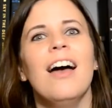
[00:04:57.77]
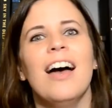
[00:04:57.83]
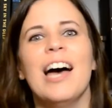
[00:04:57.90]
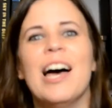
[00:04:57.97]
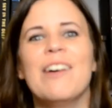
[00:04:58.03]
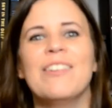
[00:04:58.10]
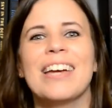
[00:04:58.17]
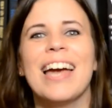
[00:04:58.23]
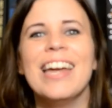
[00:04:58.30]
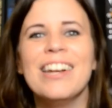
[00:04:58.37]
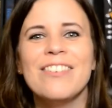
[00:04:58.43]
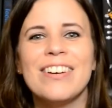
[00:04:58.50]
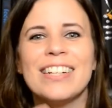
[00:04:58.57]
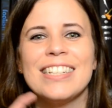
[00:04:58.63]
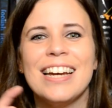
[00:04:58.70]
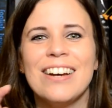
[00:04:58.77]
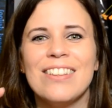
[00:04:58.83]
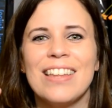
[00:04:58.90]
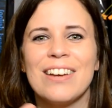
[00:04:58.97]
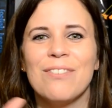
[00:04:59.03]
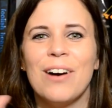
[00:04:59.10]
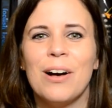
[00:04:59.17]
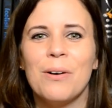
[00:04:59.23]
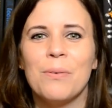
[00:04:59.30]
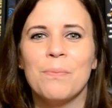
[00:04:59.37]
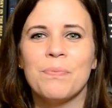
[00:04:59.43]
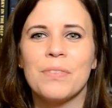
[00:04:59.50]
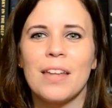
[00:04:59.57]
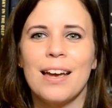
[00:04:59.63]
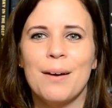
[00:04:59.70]
Um, it kind of worked out, like, while
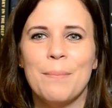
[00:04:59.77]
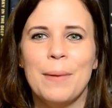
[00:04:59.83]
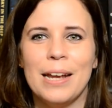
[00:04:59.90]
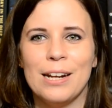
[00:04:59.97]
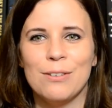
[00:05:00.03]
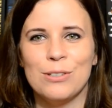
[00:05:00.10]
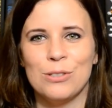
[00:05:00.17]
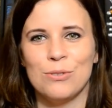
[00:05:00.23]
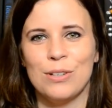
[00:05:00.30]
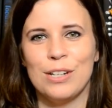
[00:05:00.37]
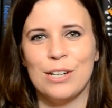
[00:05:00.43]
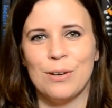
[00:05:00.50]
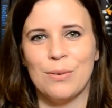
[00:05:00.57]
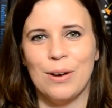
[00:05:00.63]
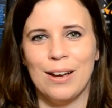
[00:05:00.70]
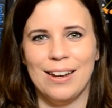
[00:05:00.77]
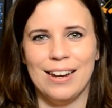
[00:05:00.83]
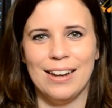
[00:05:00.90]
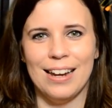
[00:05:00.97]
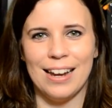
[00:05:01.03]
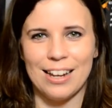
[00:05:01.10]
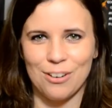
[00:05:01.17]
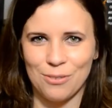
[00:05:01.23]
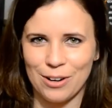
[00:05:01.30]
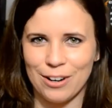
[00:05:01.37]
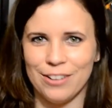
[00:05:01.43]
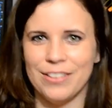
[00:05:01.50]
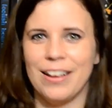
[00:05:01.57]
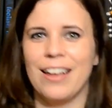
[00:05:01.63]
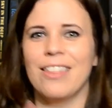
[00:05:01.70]
uh, Beta was reading one, I could work
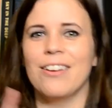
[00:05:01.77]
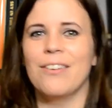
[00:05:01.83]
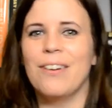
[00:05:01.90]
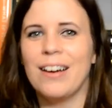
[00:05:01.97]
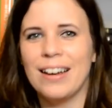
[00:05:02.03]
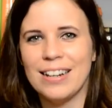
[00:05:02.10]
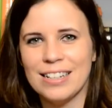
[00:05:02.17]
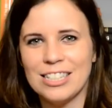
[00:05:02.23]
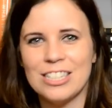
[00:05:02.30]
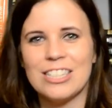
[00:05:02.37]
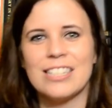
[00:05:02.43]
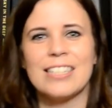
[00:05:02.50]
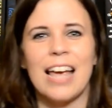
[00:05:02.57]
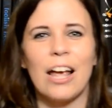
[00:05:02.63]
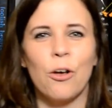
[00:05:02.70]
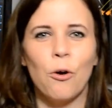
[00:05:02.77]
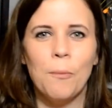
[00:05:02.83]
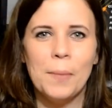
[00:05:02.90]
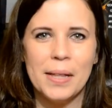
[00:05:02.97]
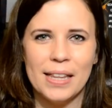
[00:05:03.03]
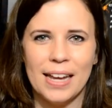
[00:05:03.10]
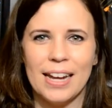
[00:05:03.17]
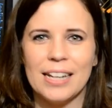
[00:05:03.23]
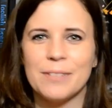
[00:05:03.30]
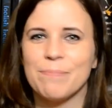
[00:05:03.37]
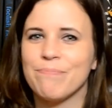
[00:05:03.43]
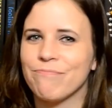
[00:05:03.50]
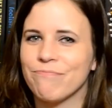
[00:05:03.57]
on the other one and just cycle, but, like,